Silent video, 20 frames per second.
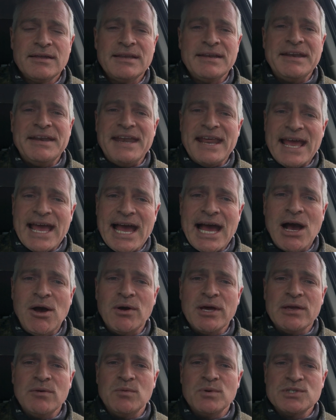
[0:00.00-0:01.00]
Now
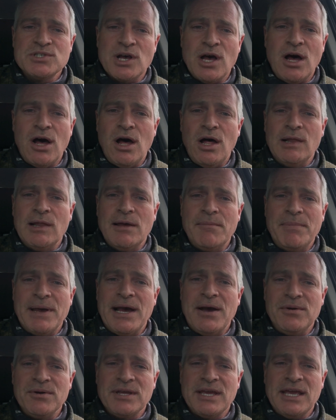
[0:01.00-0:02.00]
it was all
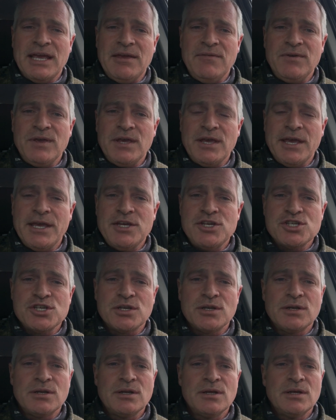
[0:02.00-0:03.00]
about
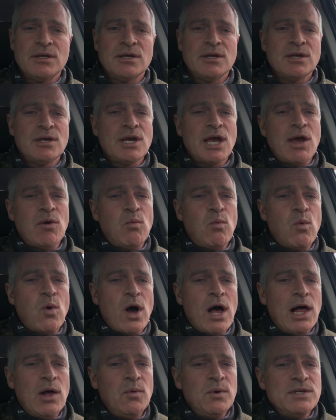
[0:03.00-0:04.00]
aviation. And
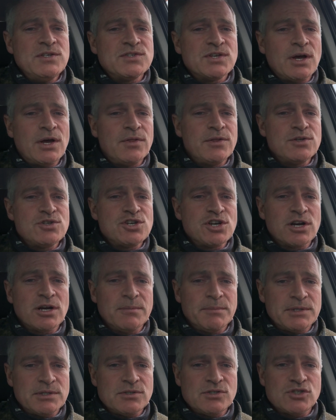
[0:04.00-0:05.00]
while we saw the
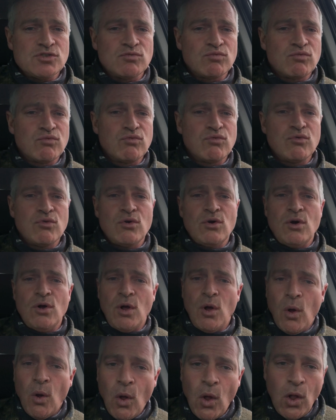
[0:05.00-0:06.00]
Germans
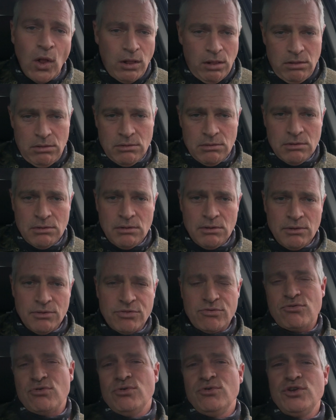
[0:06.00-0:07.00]
roll
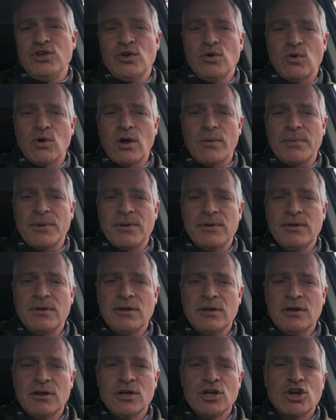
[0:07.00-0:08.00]
through Europe,
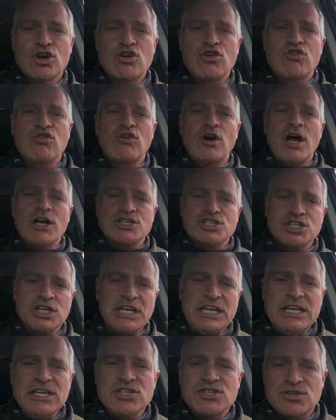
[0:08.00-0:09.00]
crush
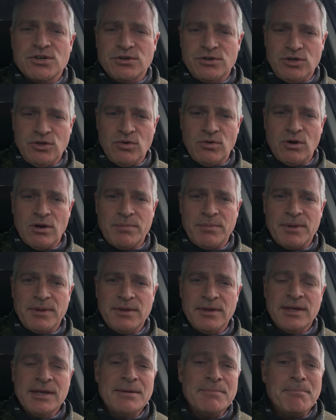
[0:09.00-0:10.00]
Eastern Europe,
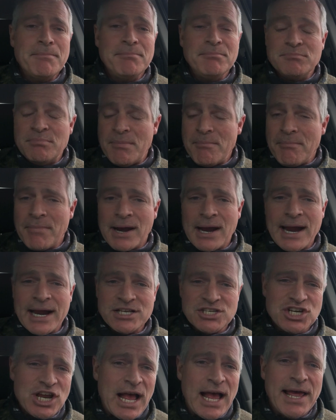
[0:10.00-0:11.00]

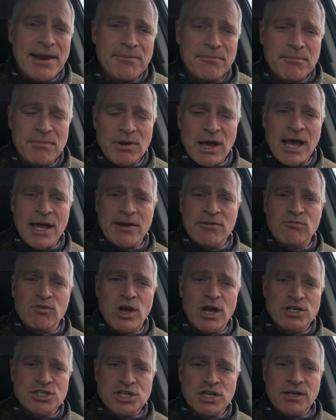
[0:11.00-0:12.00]
march on
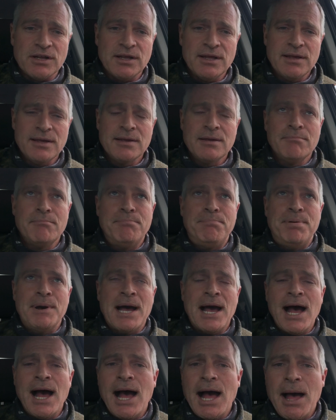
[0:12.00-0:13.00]
Russia,
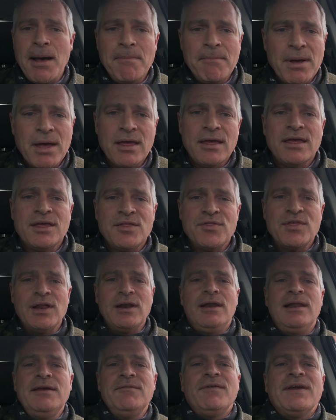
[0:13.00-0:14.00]
bomb the
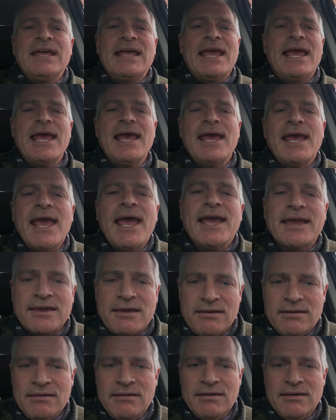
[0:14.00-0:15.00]
living heck